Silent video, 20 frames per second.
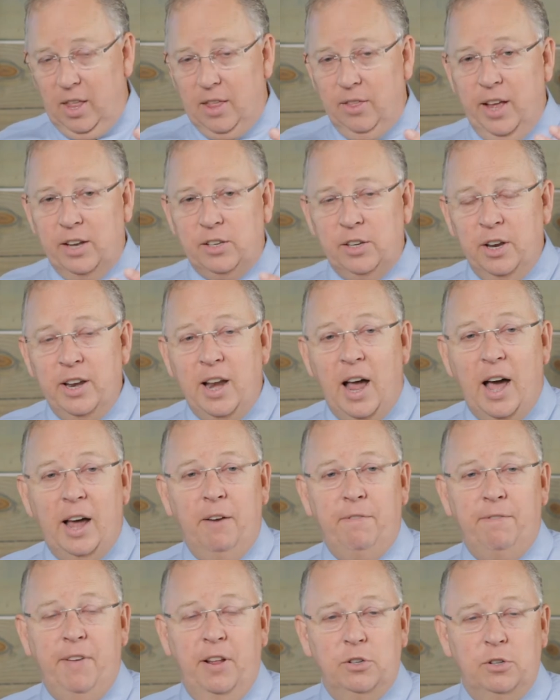That's a
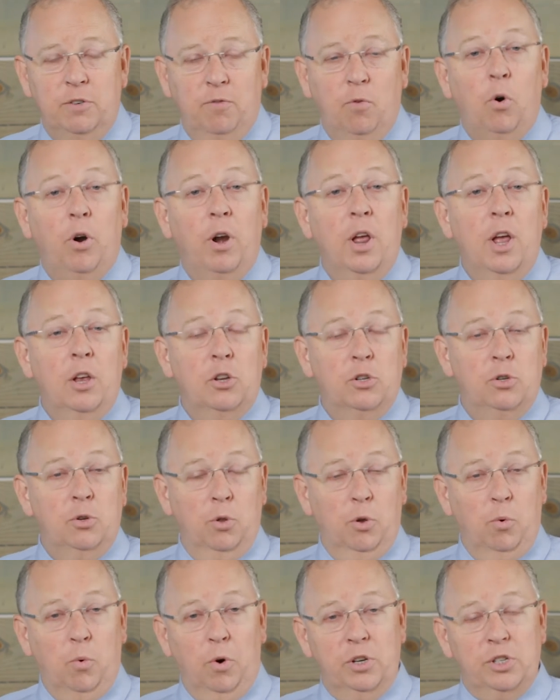non-offensive word. So
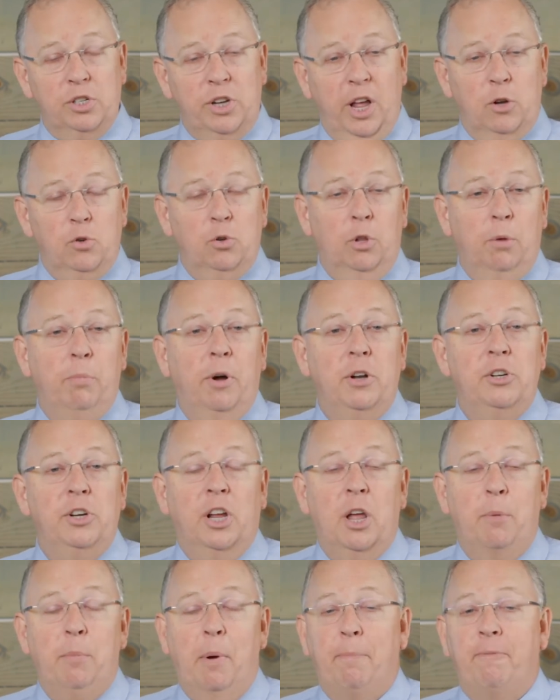the words schedule and
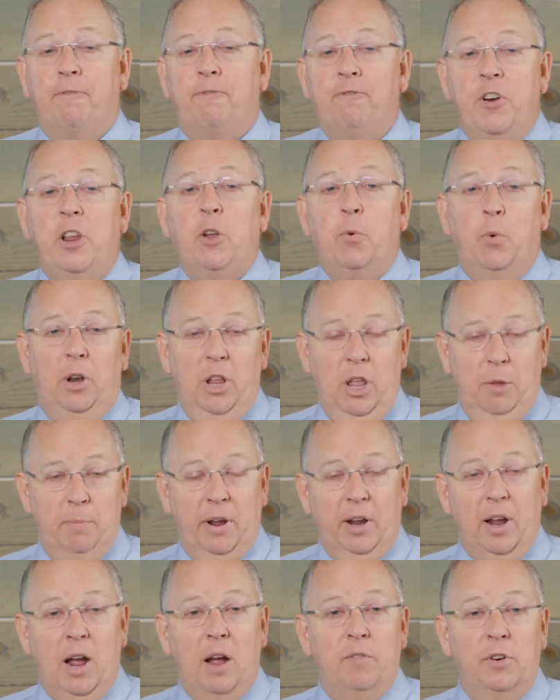budget come up frequently in
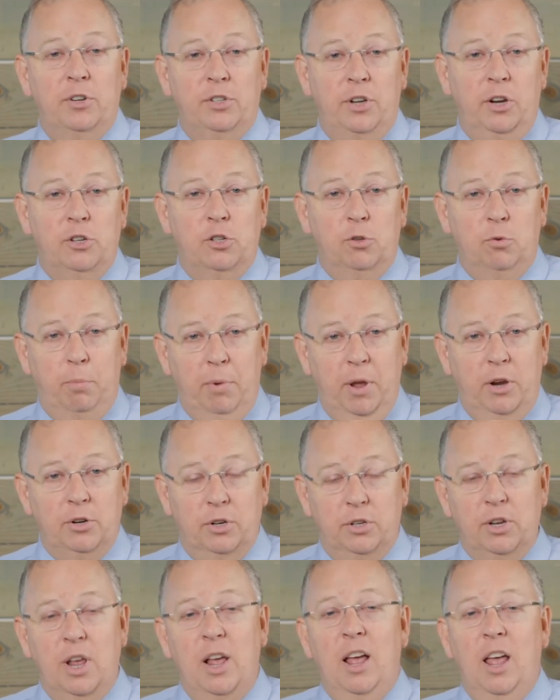my conversations with
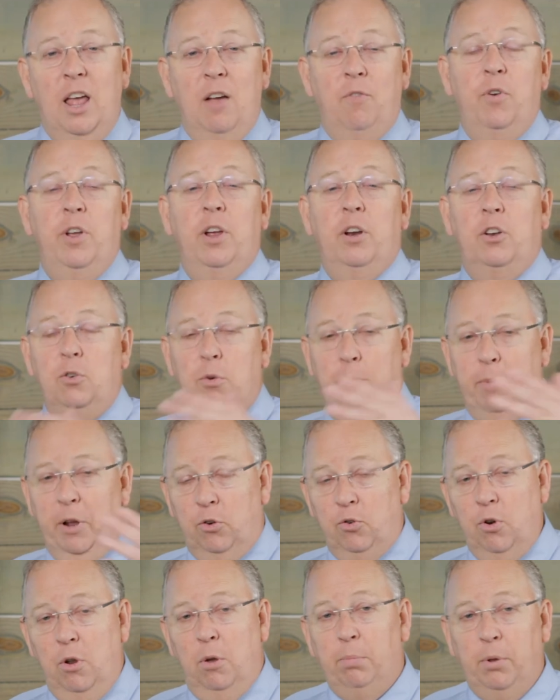patients. If we get to a big
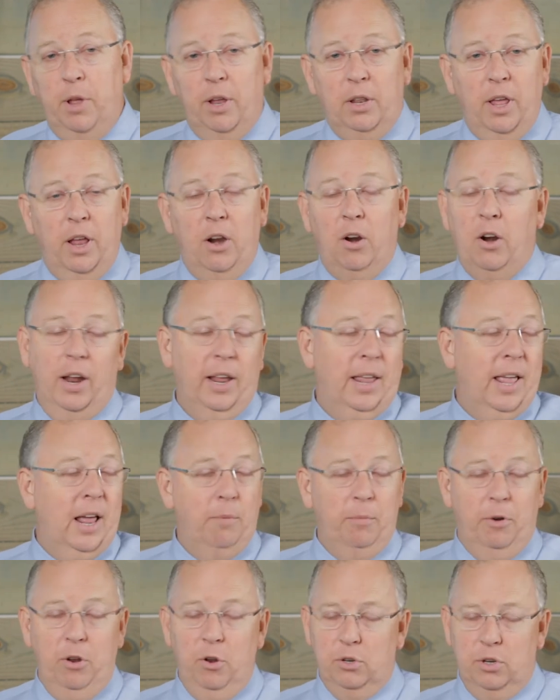treatment plan later, again,
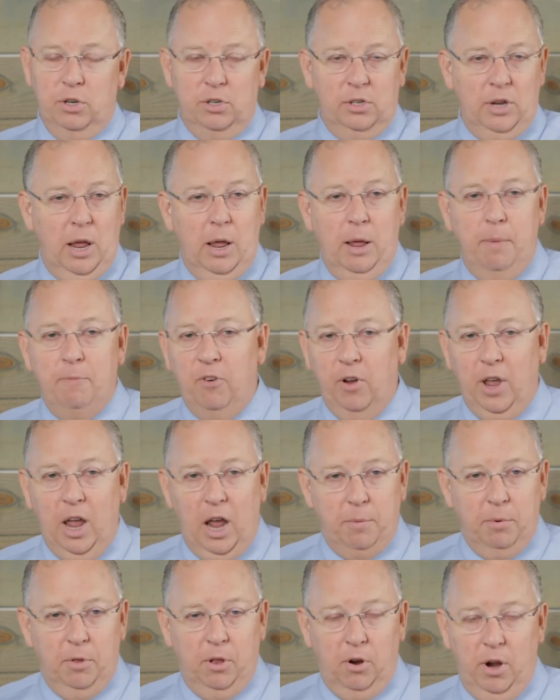I'm going to use the same
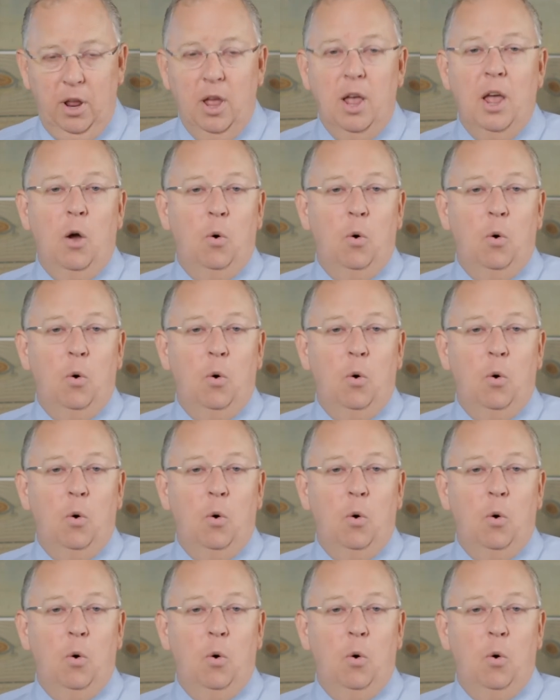vocabulary.